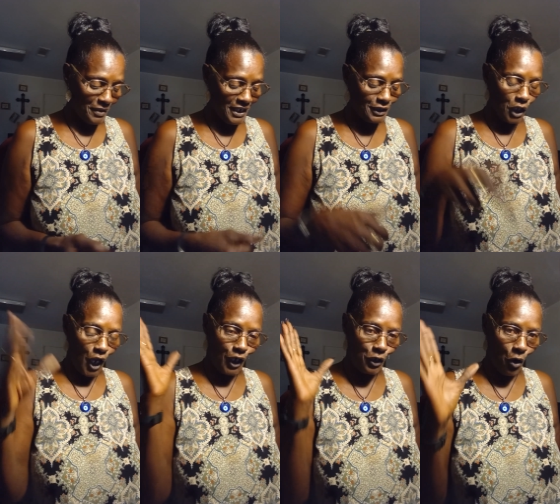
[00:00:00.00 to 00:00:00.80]
space,
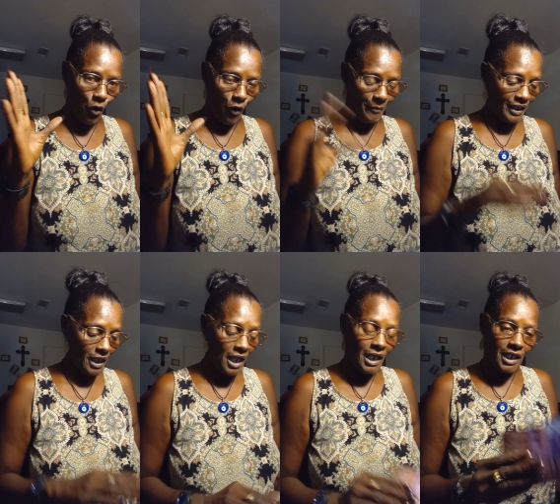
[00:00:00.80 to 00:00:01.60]
and
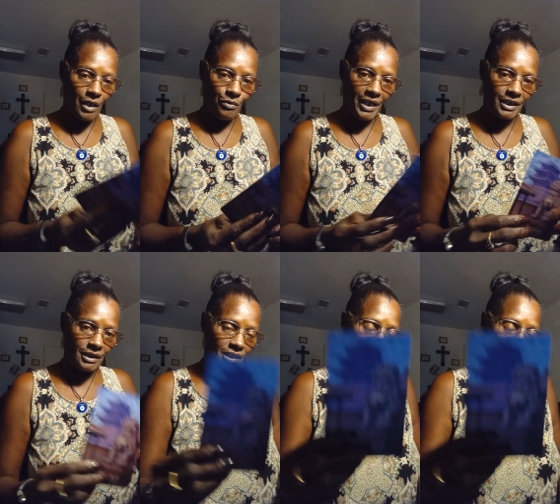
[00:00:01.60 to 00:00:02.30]
harmony. Get ready